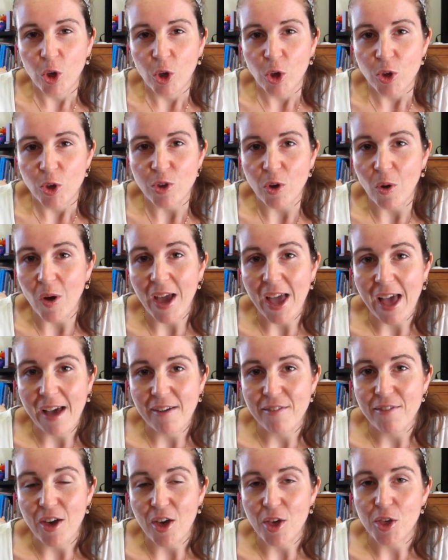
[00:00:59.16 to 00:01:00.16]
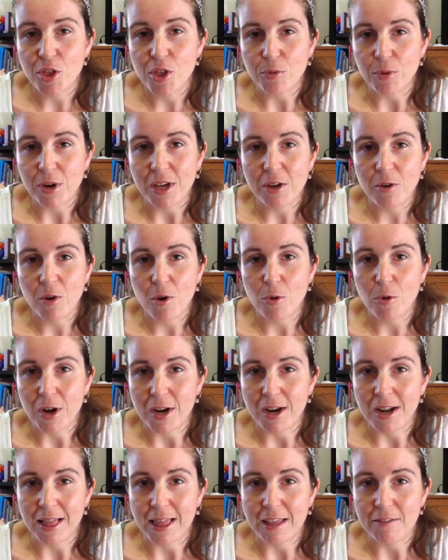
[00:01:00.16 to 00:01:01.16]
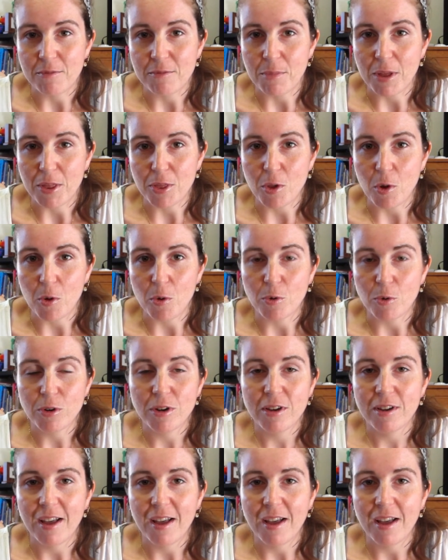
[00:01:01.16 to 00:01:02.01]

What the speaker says: So I have a 3-year-old and an 11-month-old.